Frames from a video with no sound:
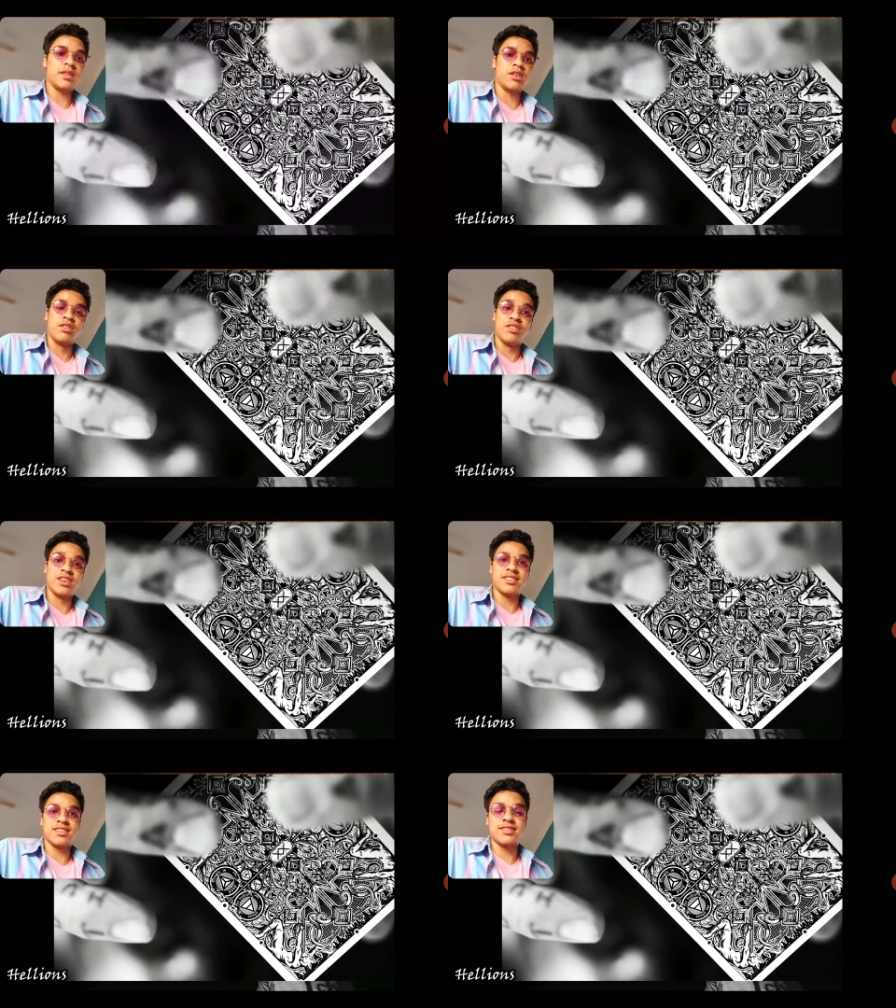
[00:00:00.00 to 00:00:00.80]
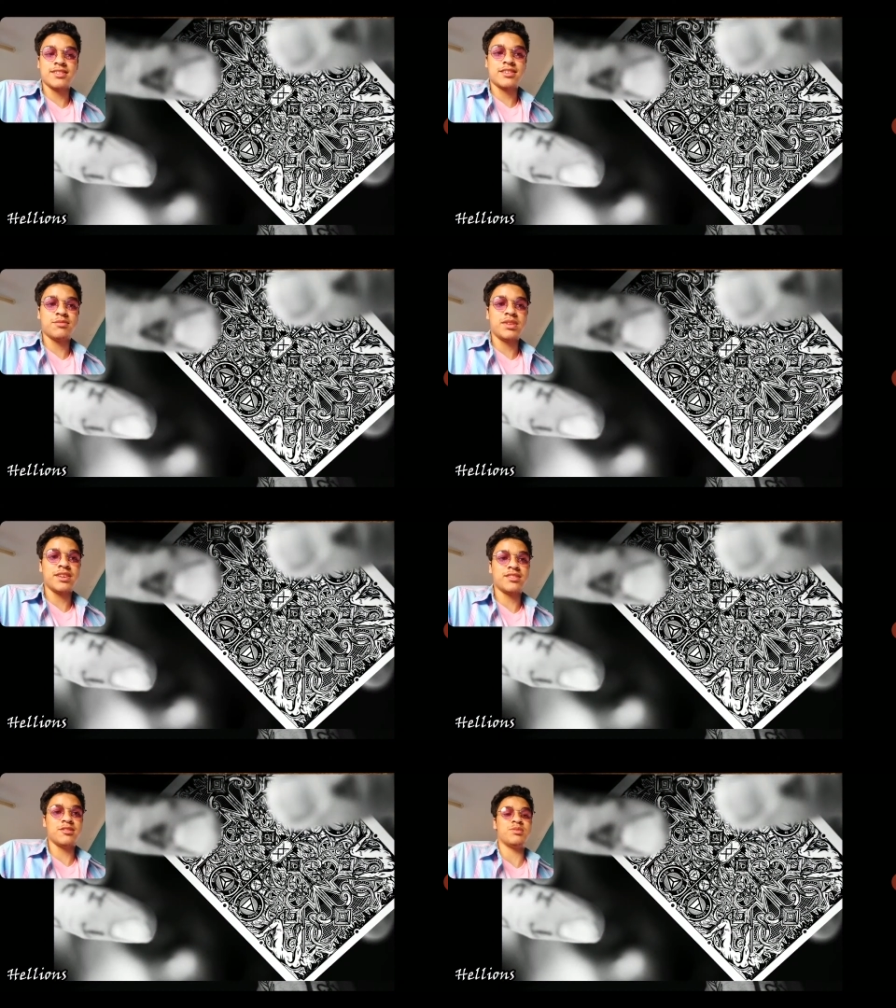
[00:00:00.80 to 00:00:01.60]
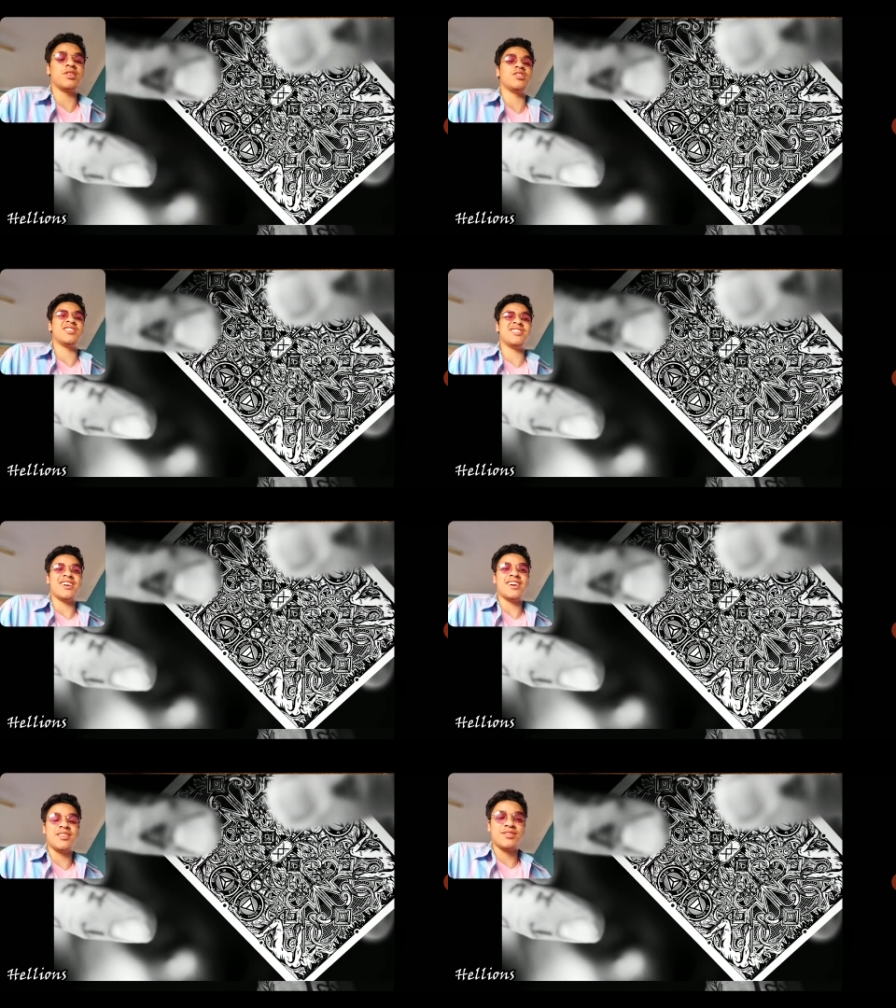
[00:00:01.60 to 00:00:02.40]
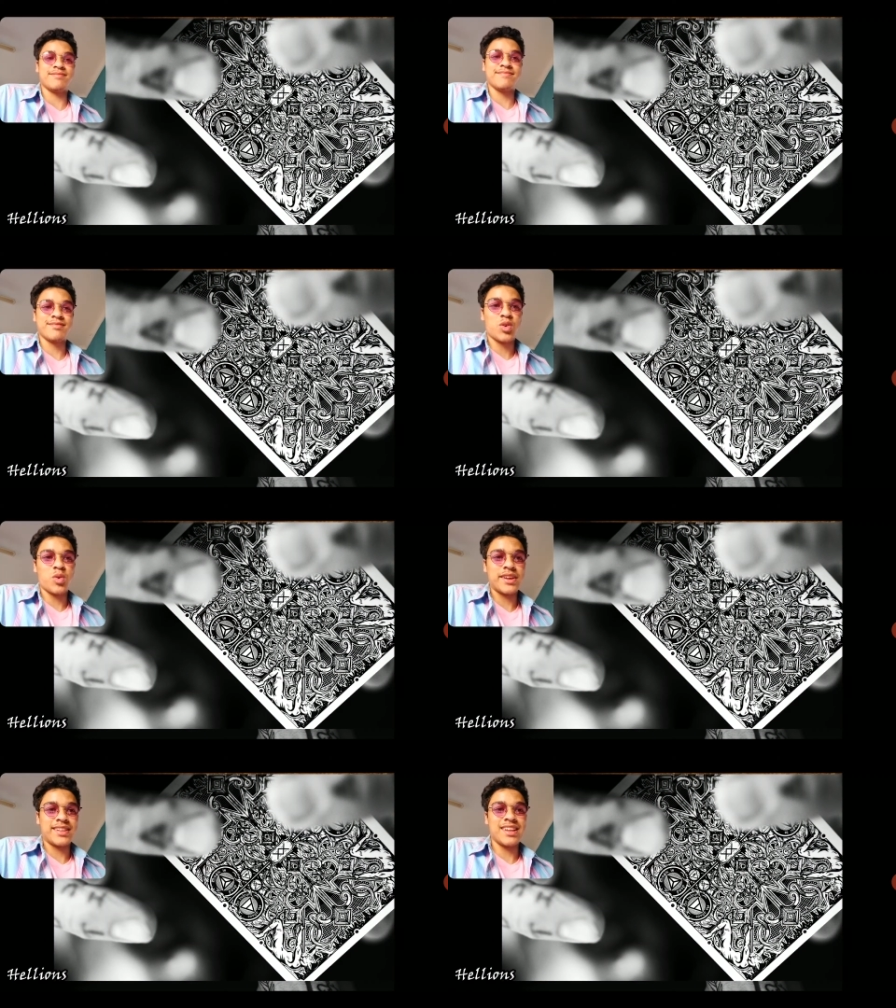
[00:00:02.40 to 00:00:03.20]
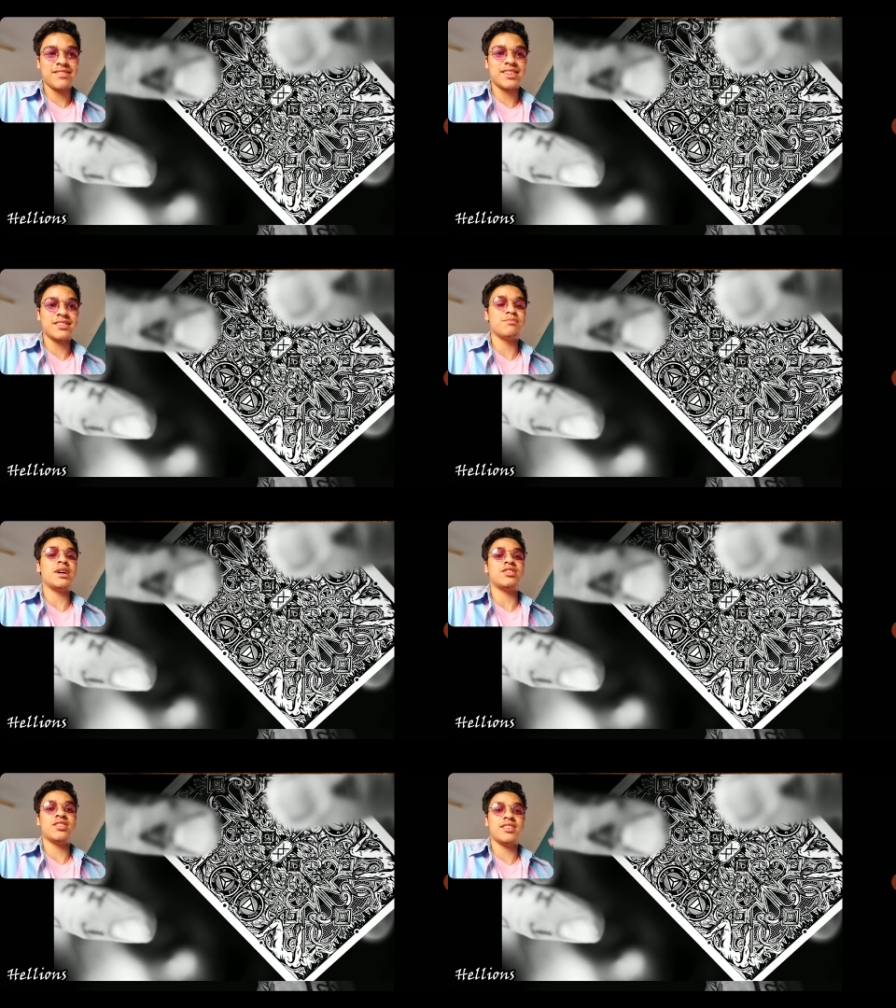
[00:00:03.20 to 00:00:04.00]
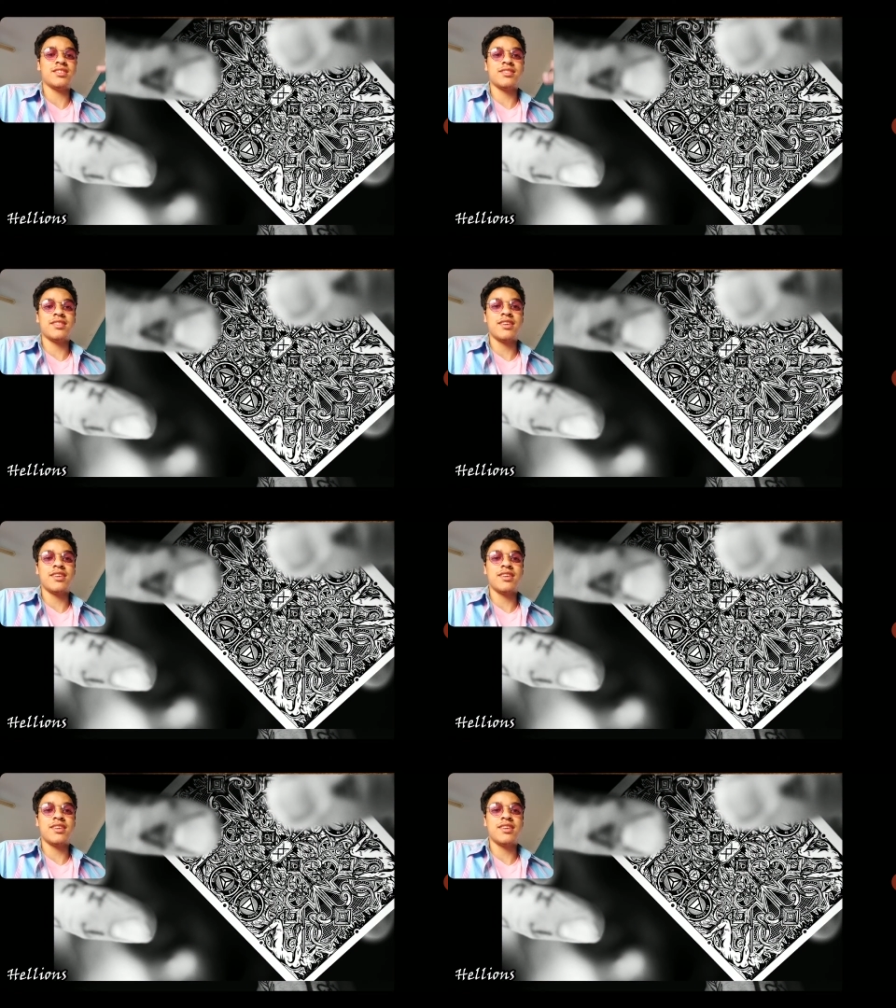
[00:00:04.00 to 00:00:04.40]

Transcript: only reason it's 6th place is because I don't quite love it as much as the